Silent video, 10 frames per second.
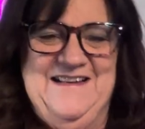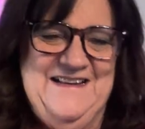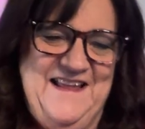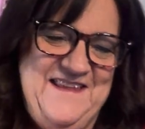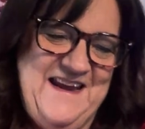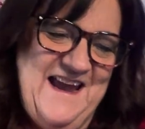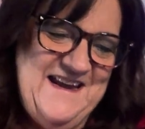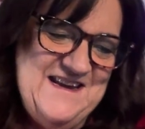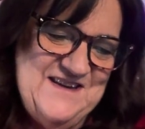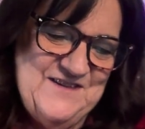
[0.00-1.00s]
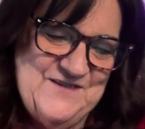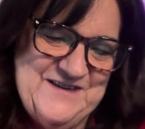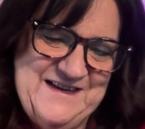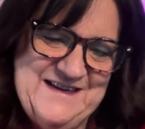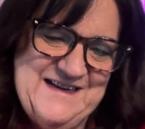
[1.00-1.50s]
I think I can do
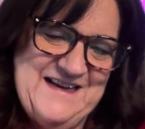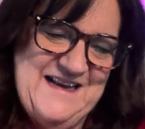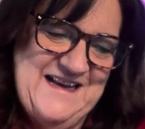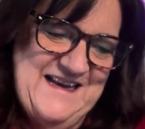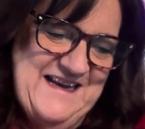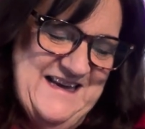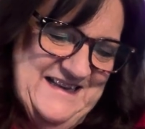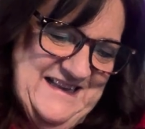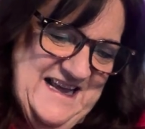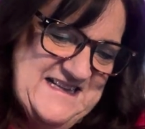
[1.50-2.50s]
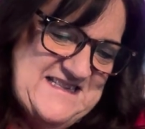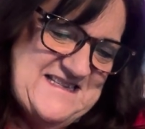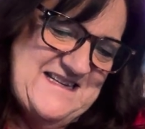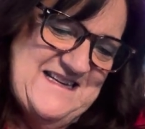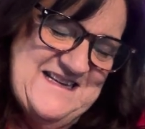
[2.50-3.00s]
it. Let's